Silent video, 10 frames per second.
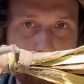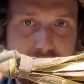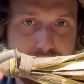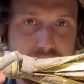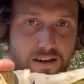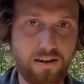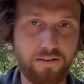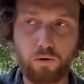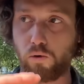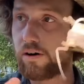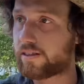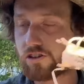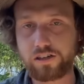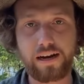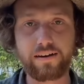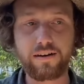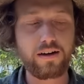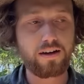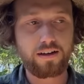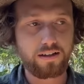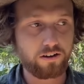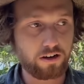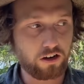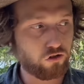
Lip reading: them in the sun or in the shade. They're going to